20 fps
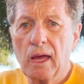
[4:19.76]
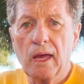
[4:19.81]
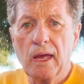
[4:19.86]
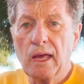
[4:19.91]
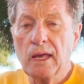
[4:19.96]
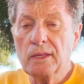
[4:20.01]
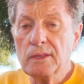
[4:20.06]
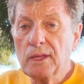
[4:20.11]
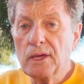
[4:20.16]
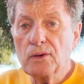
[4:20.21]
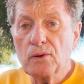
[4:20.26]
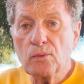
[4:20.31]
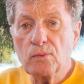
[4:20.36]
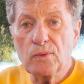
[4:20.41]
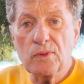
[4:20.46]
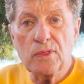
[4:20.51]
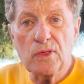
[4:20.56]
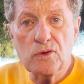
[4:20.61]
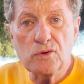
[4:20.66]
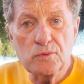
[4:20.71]
he did it
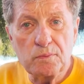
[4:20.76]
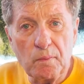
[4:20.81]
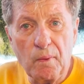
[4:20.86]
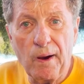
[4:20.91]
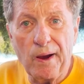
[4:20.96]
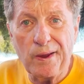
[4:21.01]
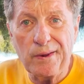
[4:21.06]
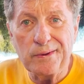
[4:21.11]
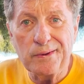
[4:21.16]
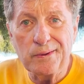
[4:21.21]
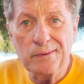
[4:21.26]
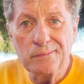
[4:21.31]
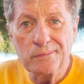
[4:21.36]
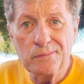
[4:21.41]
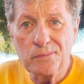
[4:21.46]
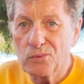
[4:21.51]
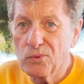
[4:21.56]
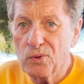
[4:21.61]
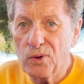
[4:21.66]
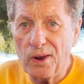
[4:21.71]
with his mind,
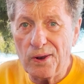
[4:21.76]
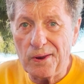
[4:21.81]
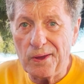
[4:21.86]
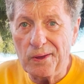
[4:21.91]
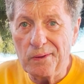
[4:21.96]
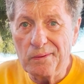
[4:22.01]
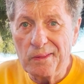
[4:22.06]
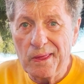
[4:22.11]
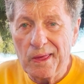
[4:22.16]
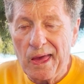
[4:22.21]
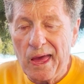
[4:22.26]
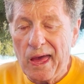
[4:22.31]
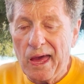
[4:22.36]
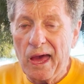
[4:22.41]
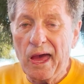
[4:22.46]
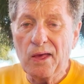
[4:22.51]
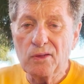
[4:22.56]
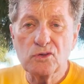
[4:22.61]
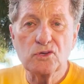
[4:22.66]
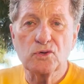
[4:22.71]
really.
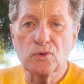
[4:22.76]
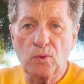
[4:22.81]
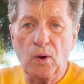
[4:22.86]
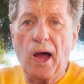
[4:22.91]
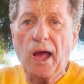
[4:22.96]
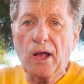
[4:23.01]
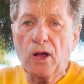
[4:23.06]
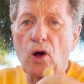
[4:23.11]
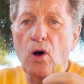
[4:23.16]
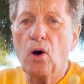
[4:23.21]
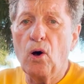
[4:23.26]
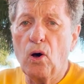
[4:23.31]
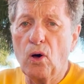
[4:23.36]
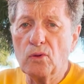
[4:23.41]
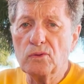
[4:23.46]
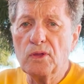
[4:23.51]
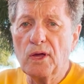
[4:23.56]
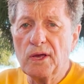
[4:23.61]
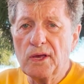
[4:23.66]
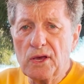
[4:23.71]
And so I
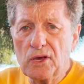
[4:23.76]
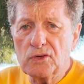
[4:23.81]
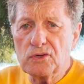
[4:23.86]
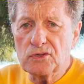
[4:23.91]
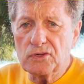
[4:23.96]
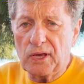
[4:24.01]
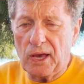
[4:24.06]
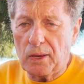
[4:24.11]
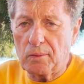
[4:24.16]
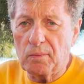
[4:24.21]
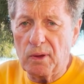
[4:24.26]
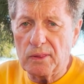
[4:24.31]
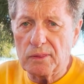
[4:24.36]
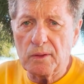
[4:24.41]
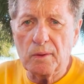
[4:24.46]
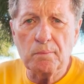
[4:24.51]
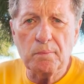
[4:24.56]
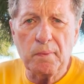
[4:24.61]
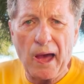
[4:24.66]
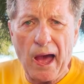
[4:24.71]
called his segment
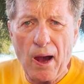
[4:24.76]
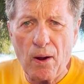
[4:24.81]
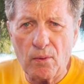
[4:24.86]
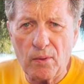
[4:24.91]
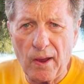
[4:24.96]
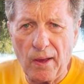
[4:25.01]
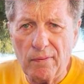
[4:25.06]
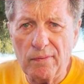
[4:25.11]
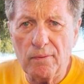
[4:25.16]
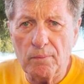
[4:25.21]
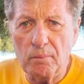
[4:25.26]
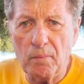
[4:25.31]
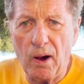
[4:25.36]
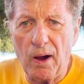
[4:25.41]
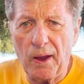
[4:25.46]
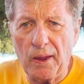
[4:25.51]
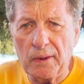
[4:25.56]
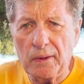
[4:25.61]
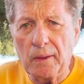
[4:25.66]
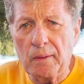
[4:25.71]
The Power of the
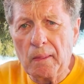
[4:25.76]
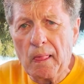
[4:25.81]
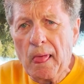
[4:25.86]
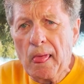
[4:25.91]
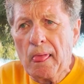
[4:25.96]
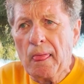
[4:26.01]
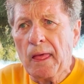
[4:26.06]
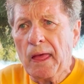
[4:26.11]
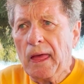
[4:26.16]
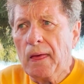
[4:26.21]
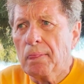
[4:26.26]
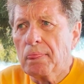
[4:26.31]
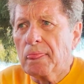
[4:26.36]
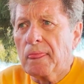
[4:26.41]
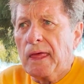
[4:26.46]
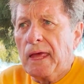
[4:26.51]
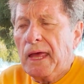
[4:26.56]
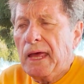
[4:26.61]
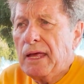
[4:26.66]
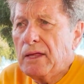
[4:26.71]
Mind.
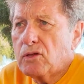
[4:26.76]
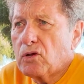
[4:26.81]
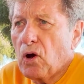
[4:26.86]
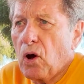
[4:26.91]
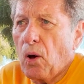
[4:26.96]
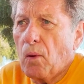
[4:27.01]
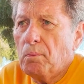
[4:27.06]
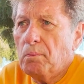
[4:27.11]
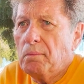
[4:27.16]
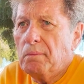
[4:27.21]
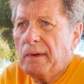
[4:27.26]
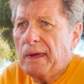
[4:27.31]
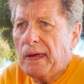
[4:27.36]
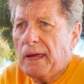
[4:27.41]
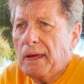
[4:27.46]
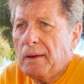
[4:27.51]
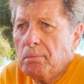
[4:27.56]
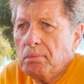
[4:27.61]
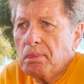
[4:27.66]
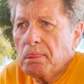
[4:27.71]
He taught
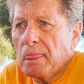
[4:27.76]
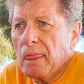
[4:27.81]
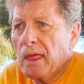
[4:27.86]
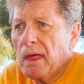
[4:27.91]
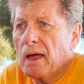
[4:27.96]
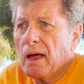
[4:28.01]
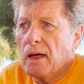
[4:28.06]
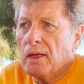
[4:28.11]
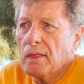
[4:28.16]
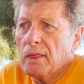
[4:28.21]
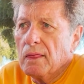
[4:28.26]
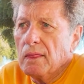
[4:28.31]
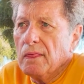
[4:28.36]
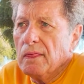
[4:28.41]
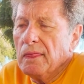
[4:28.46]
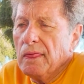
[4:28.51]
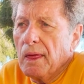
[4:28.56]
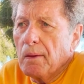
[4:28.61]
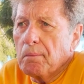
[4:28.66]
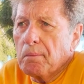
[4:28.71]
me
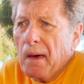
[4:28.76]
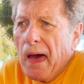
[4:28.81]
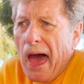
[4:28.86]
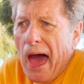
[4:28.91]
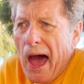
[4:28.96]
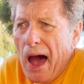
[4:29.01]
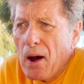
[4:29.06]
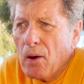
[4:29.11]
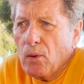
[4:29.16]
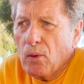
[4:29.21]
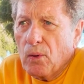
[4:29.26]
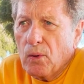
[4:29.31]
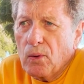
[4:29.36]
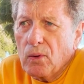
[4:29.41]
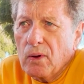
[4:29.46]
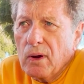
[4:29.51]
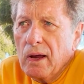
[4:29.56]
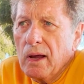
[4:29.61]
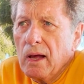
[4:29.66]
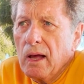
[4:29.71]
the power